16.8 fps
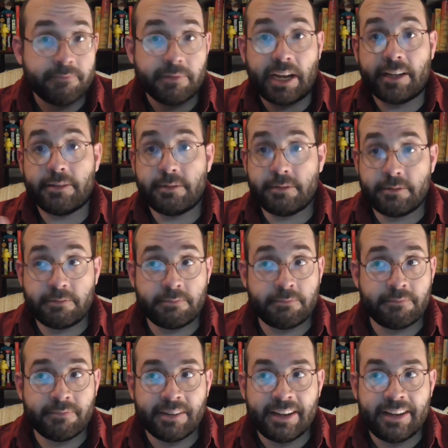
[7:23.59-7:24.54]
That's
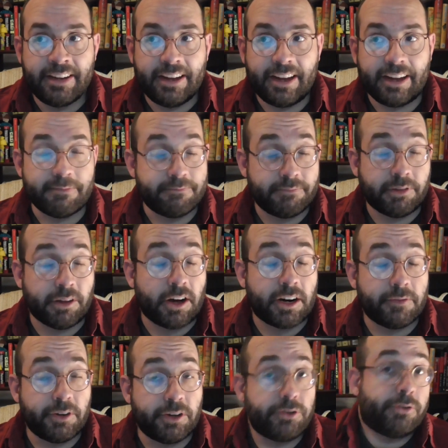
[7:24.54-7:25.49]
a
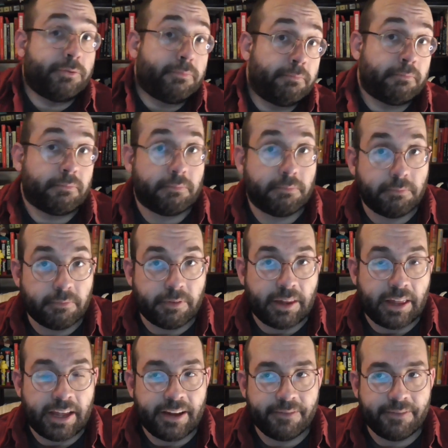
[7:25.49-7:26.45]
lot of us
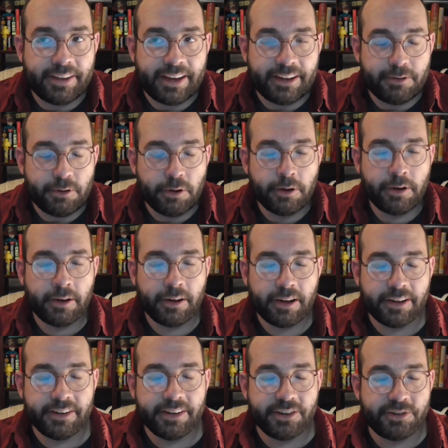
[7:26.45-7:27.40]
have that
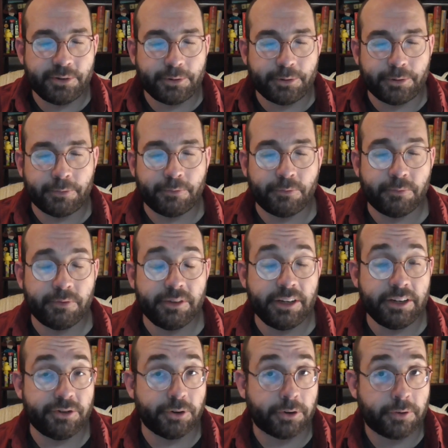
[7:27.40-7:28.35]
initial
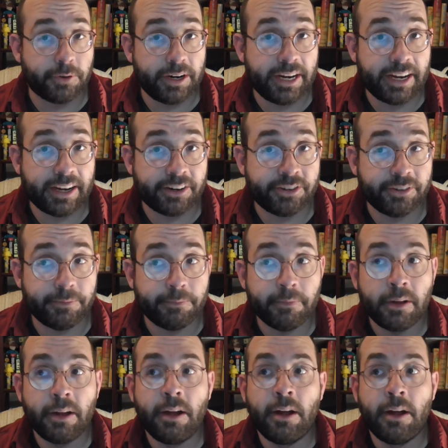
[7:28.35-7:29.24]
knee-jerk reaction.